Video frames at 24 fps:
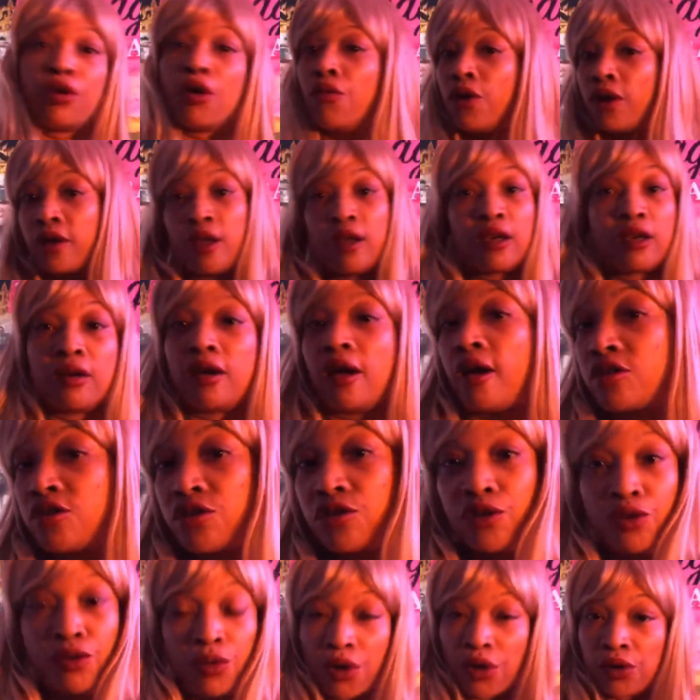I don't know what kind of
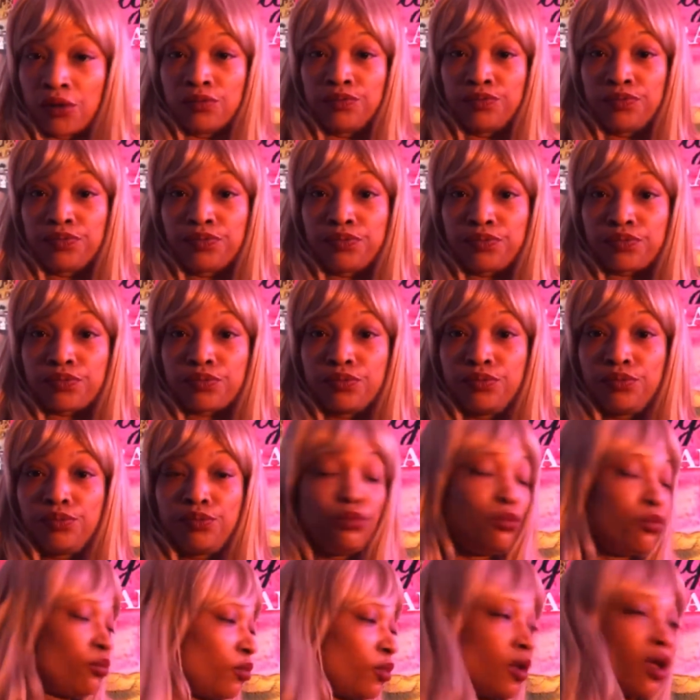concoction you are.
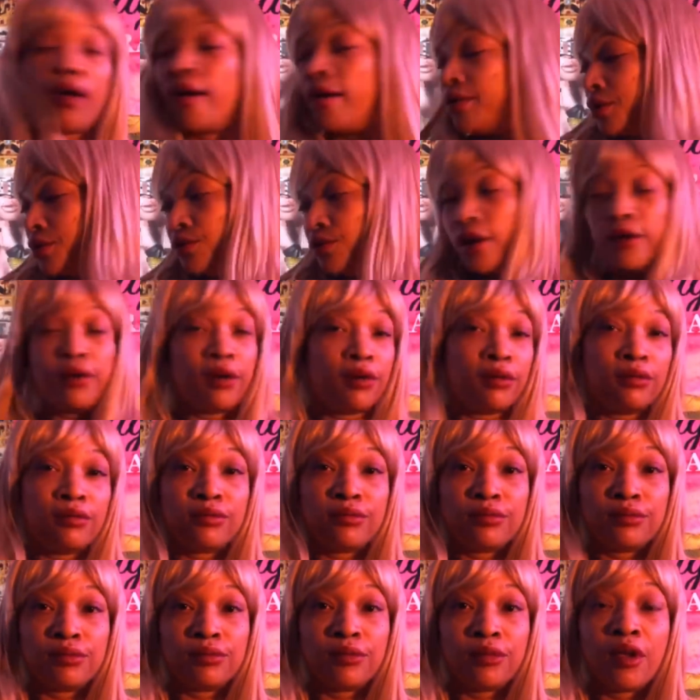I do not know.
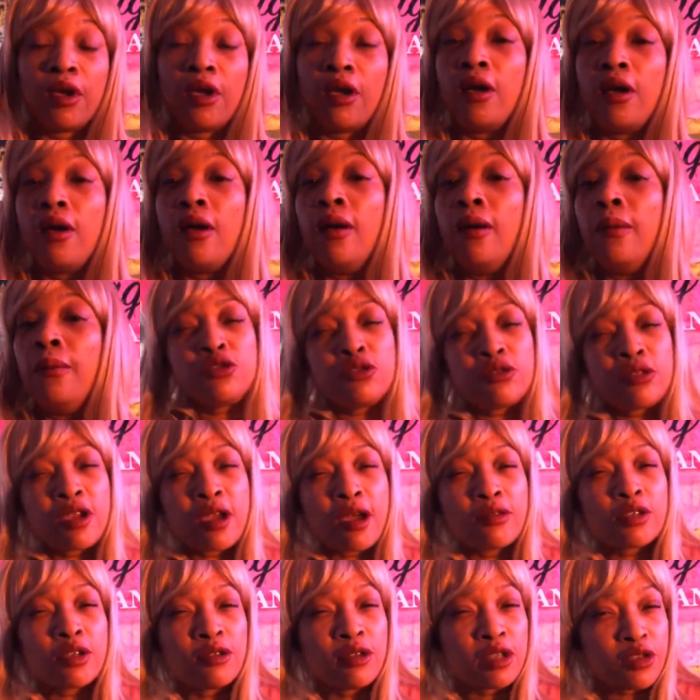Did you think
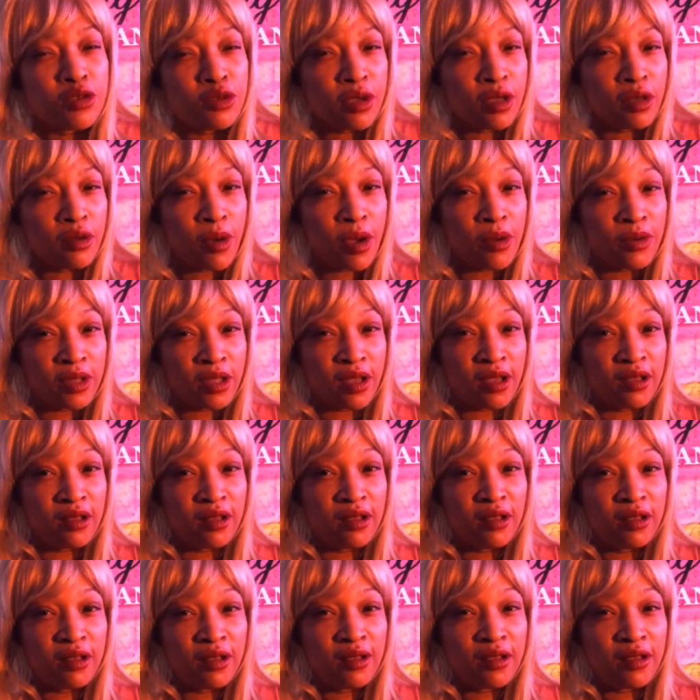I was gonna let you get away with that?
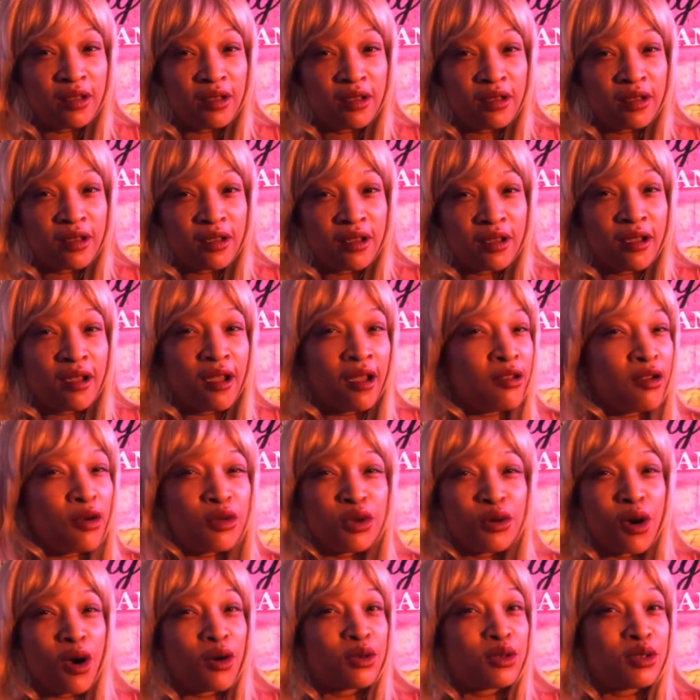I know
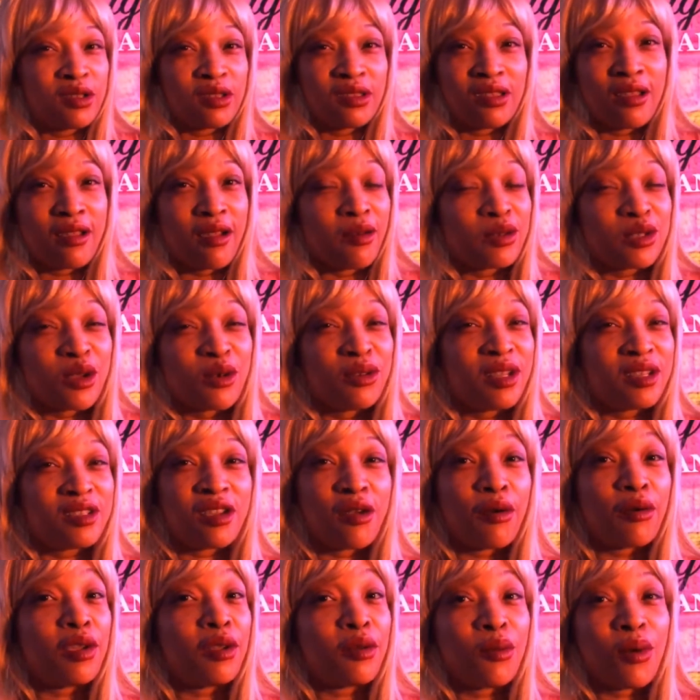you hoes didn't think I was gonna let
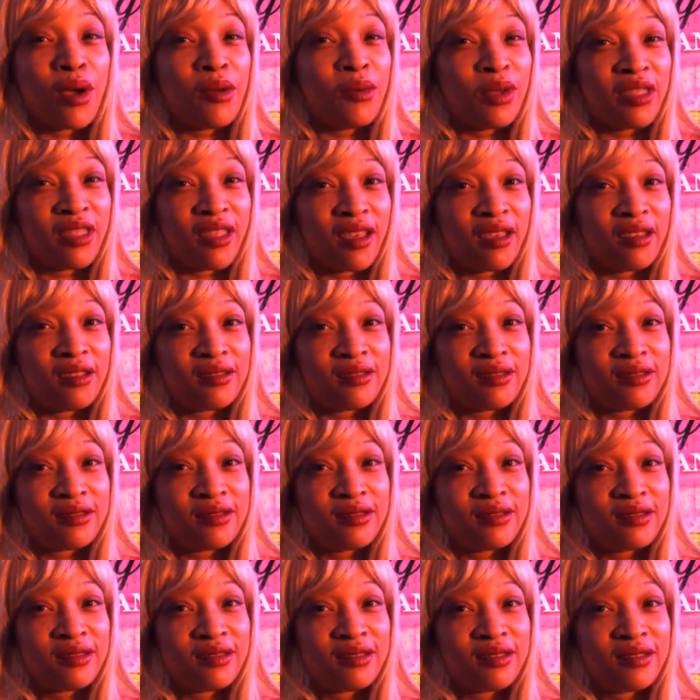y'all get away with that.
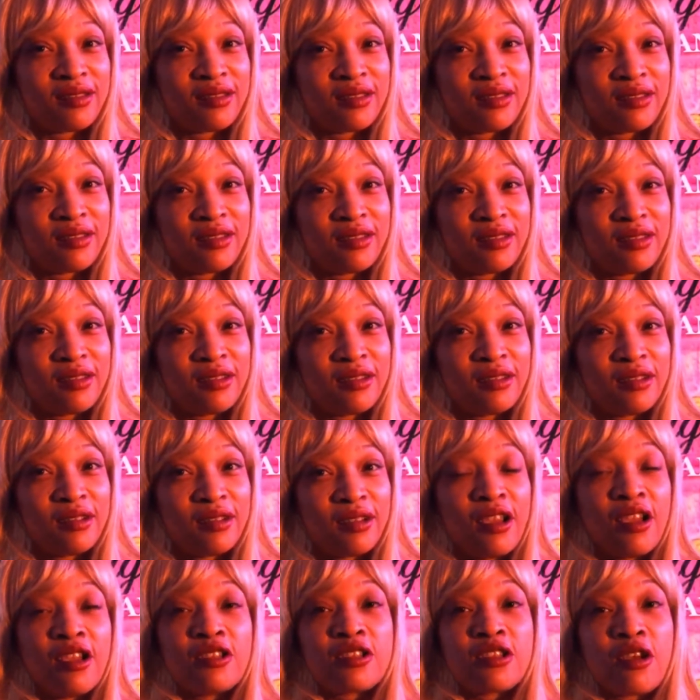
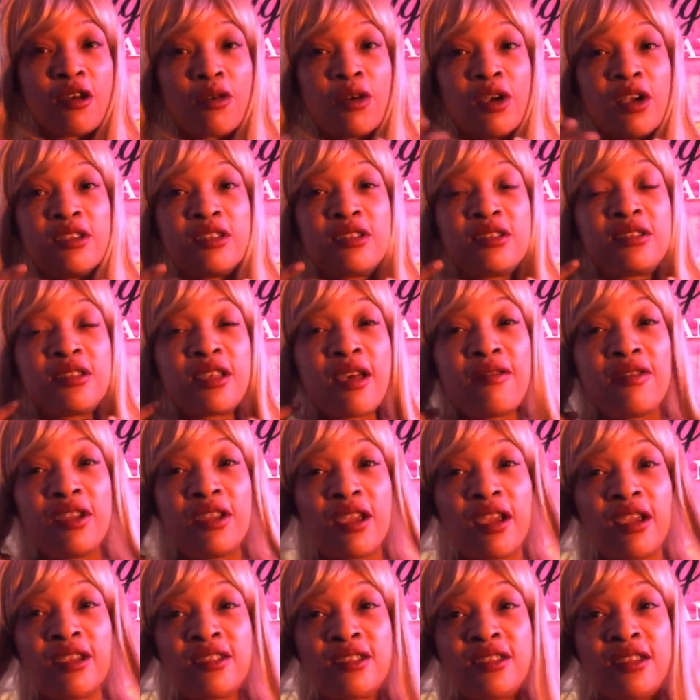So,
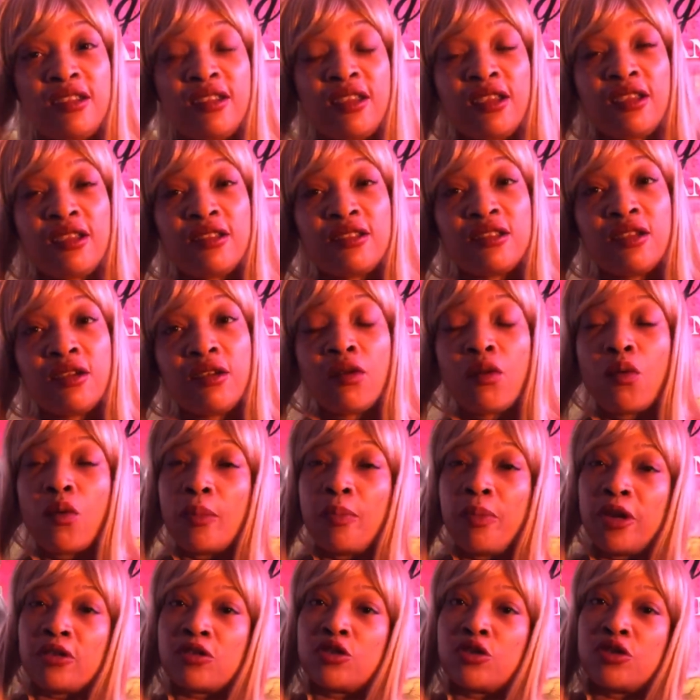seven STDs.
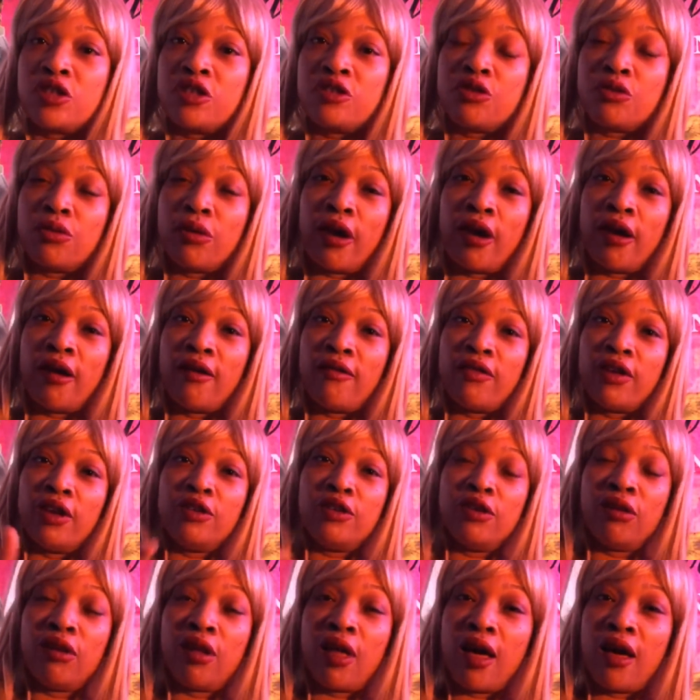What pictures did you have
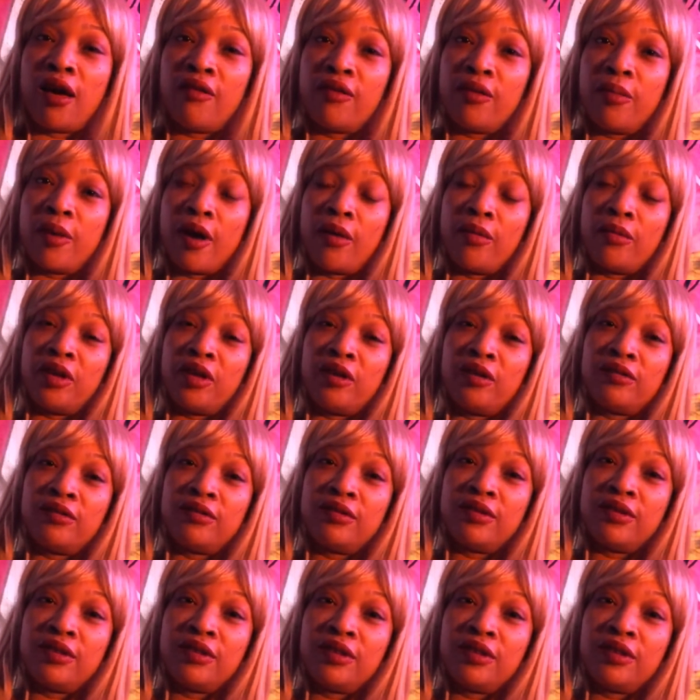in your live about me?